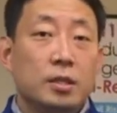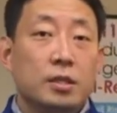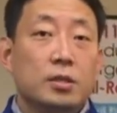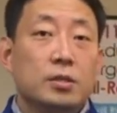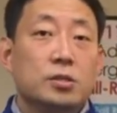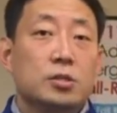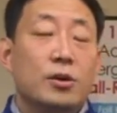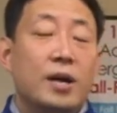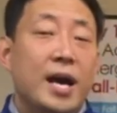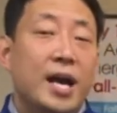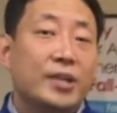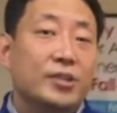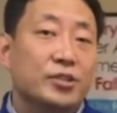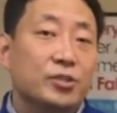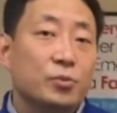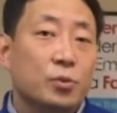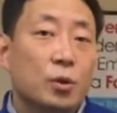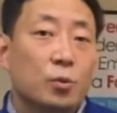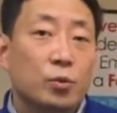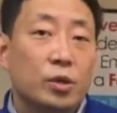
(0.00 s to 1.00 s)
So actually
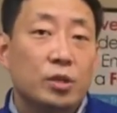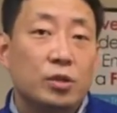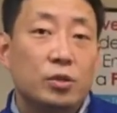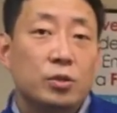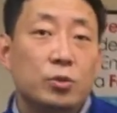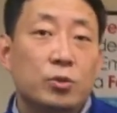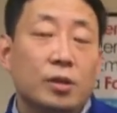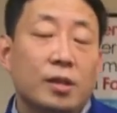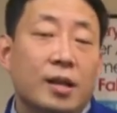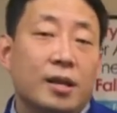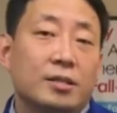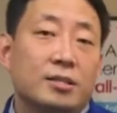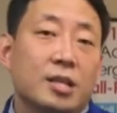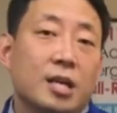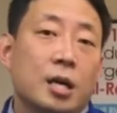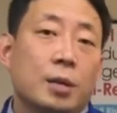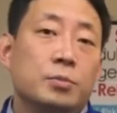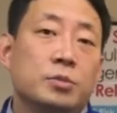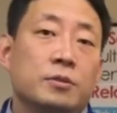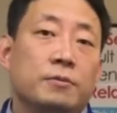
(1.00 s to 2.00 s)
what we do a lot of
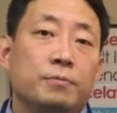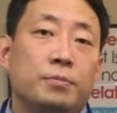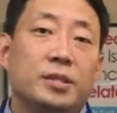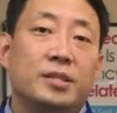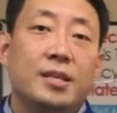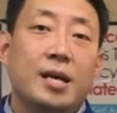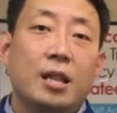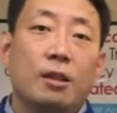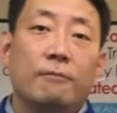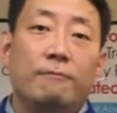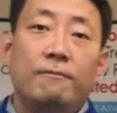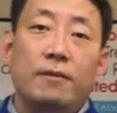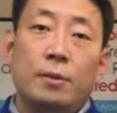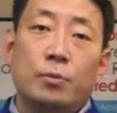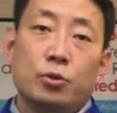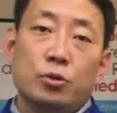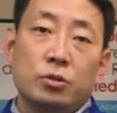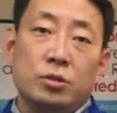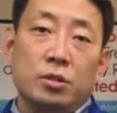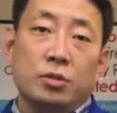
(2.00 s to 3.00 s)
times in
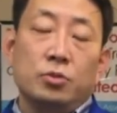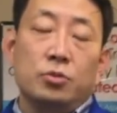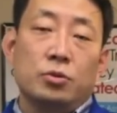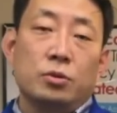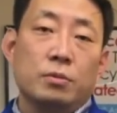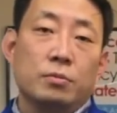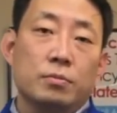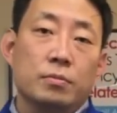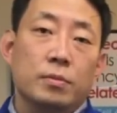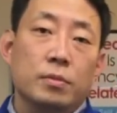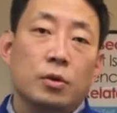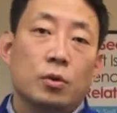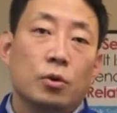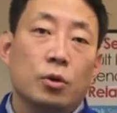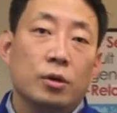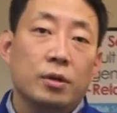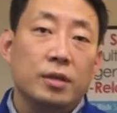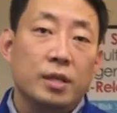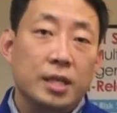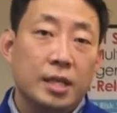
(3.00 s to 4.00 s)
patellofemoral syndrome
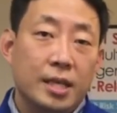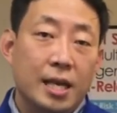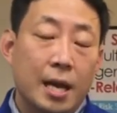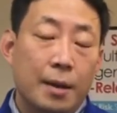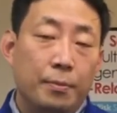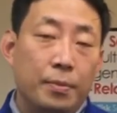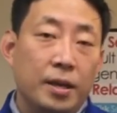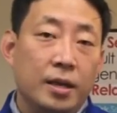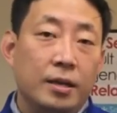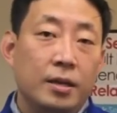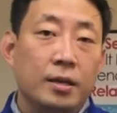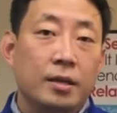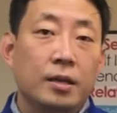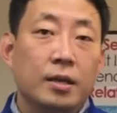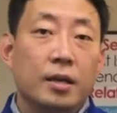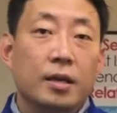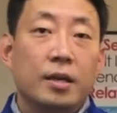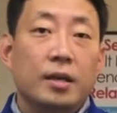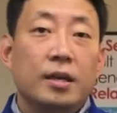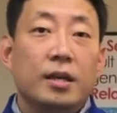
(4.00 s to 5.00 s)
or kneecap pain
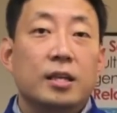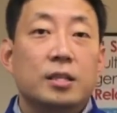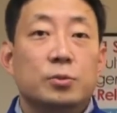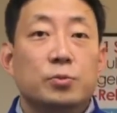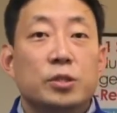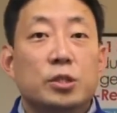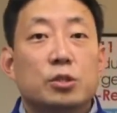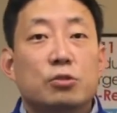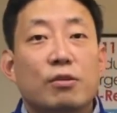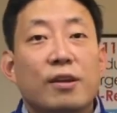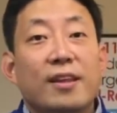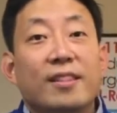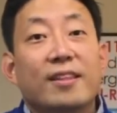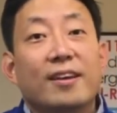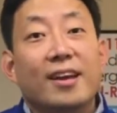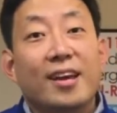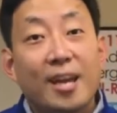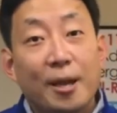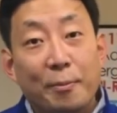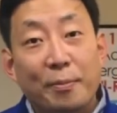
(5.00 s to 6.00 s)
is we train the
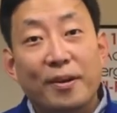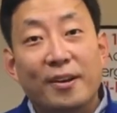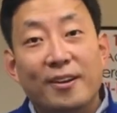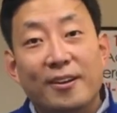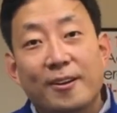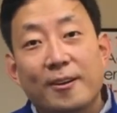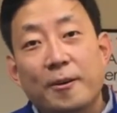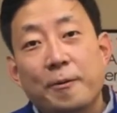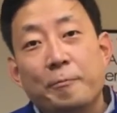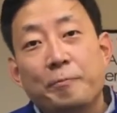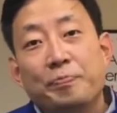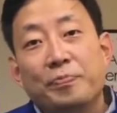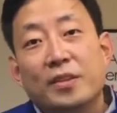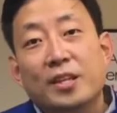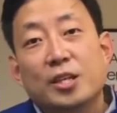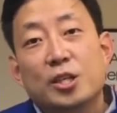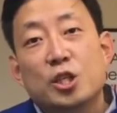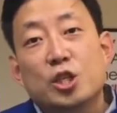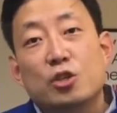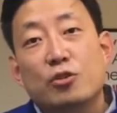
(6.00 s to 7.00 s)
hip.
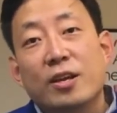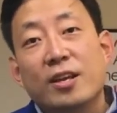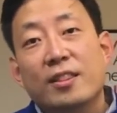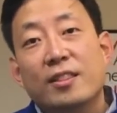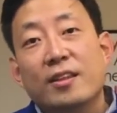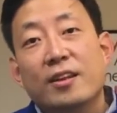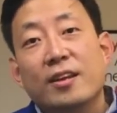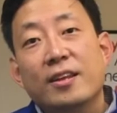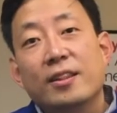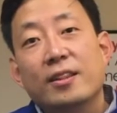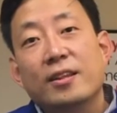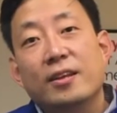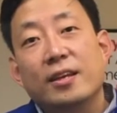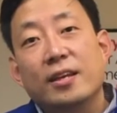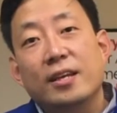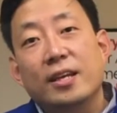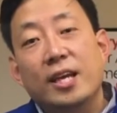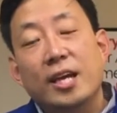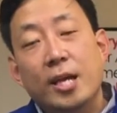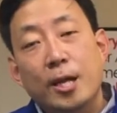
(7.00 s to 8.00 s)
Strengthening
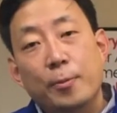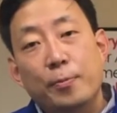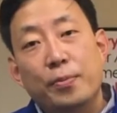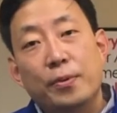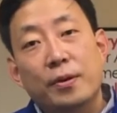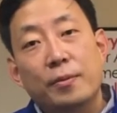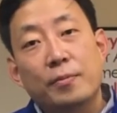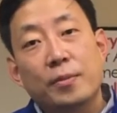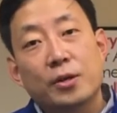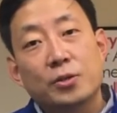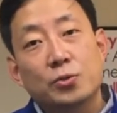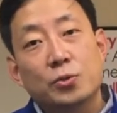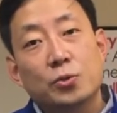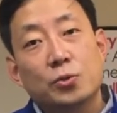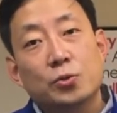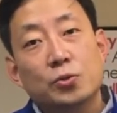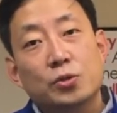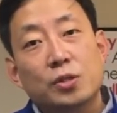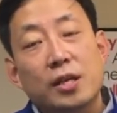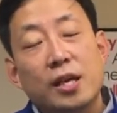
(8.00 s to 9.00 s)
the hip
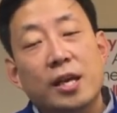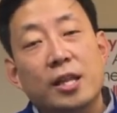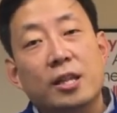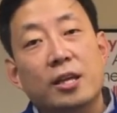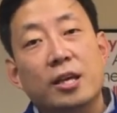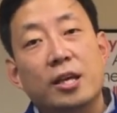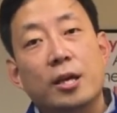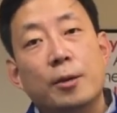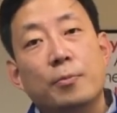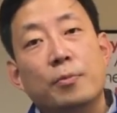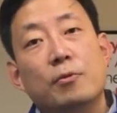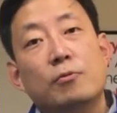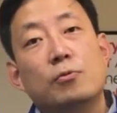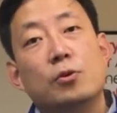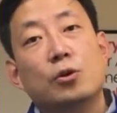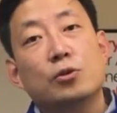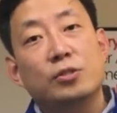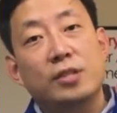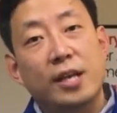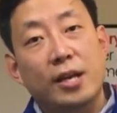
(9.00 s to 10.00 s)
muscles and the hip
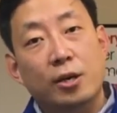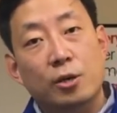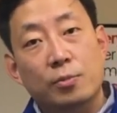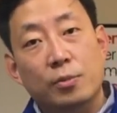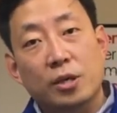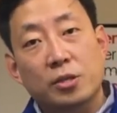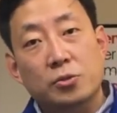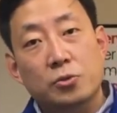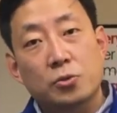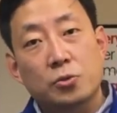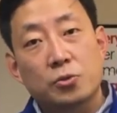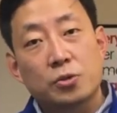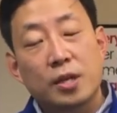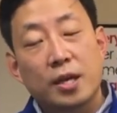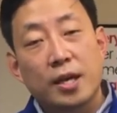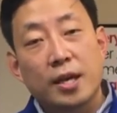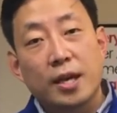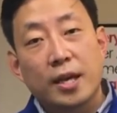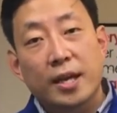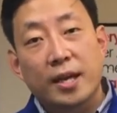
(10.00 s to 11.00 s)
rotator muscles
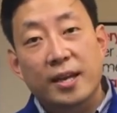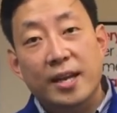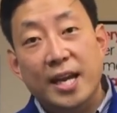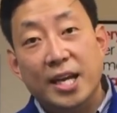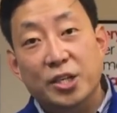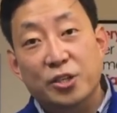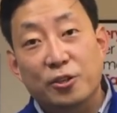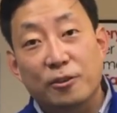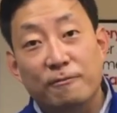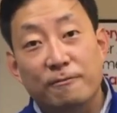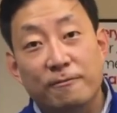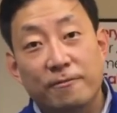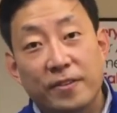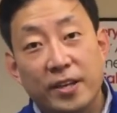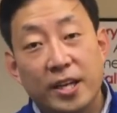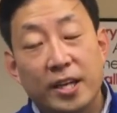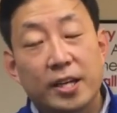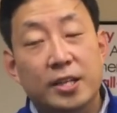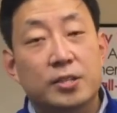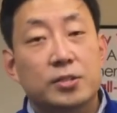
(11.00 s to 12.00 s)
can actually
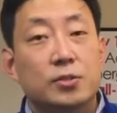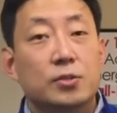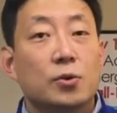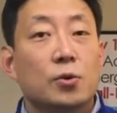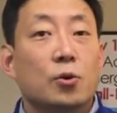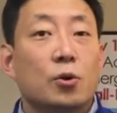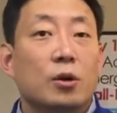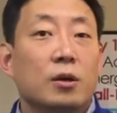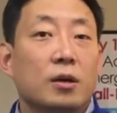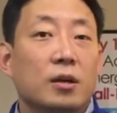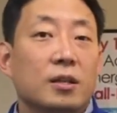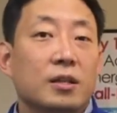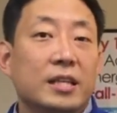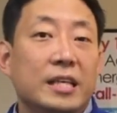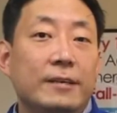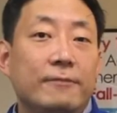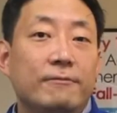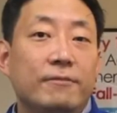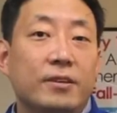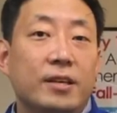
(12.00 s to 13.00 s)
fix or
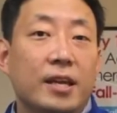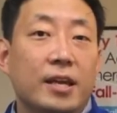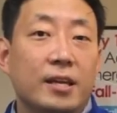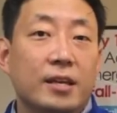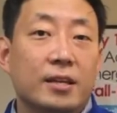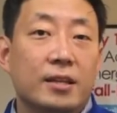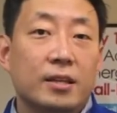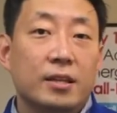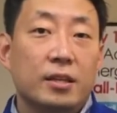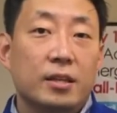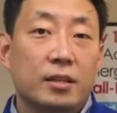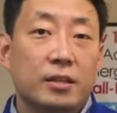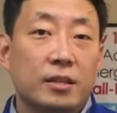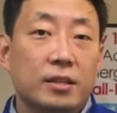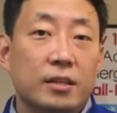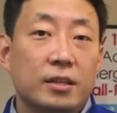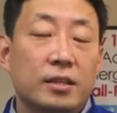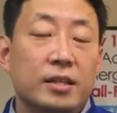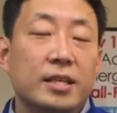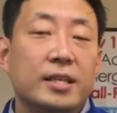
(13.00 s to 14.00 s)
alleviate the
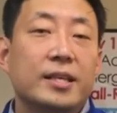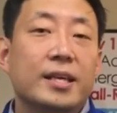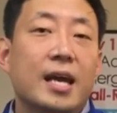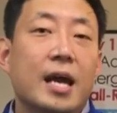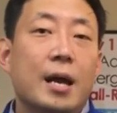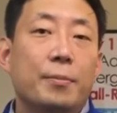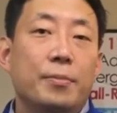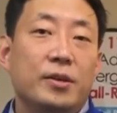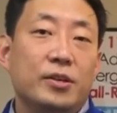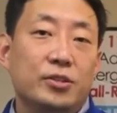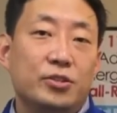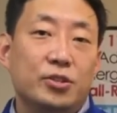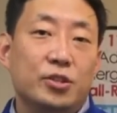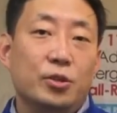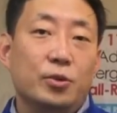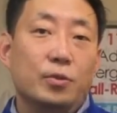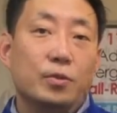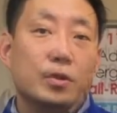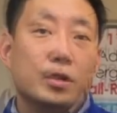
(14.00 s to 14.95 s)
kneecap issue.